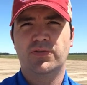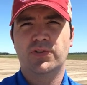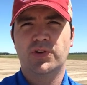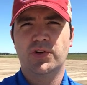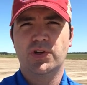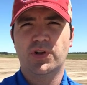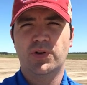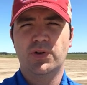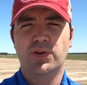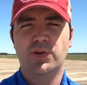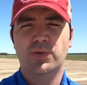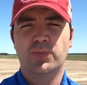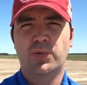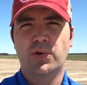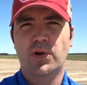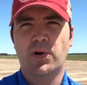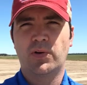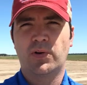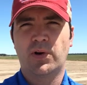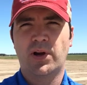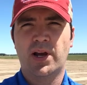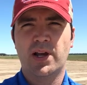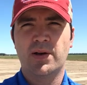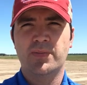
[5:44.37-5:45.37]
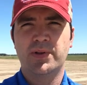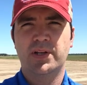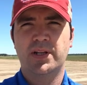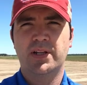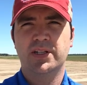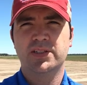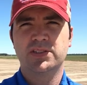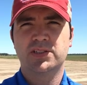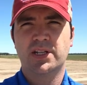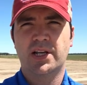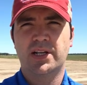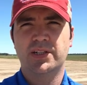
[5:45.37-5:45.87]
If you're new to the program, it
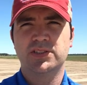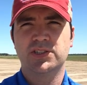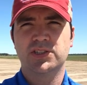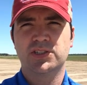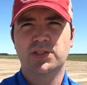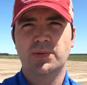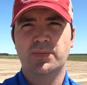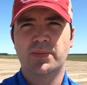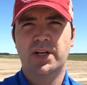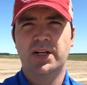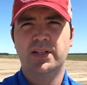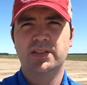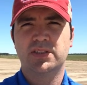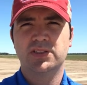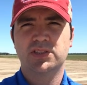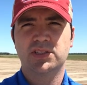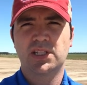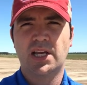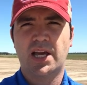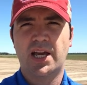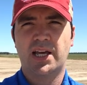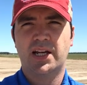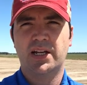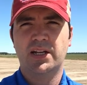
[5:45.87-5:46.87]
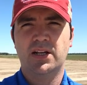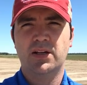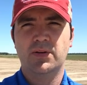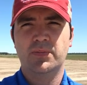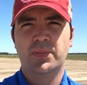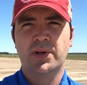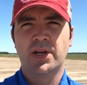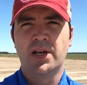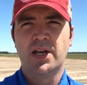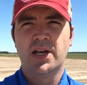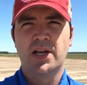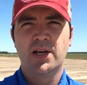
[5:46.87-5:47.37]
does take just a minute to sign up,
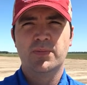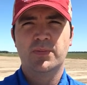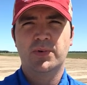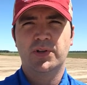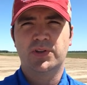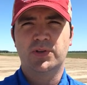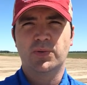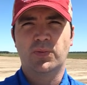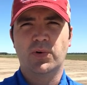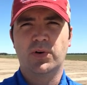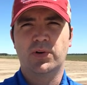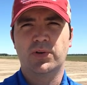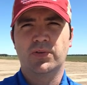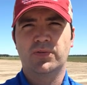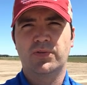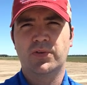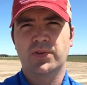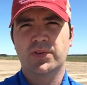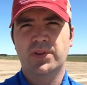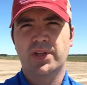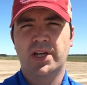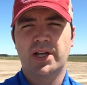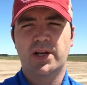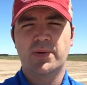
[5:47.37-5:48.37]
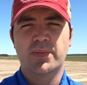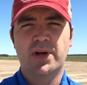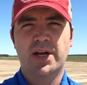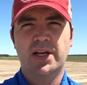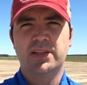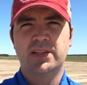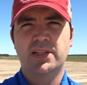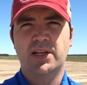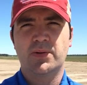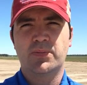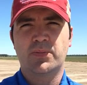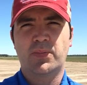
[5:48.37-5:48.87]
but the wonderful thing
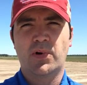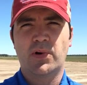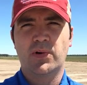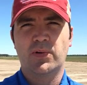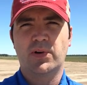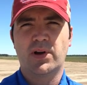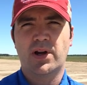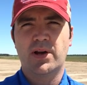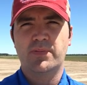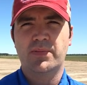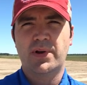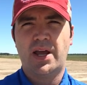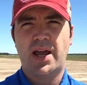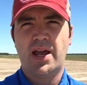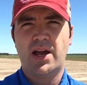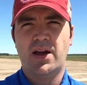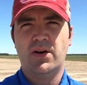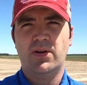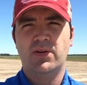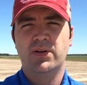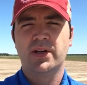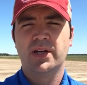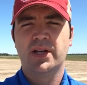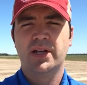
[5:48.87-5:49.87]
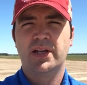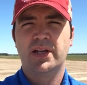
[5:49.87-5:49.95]
about that program now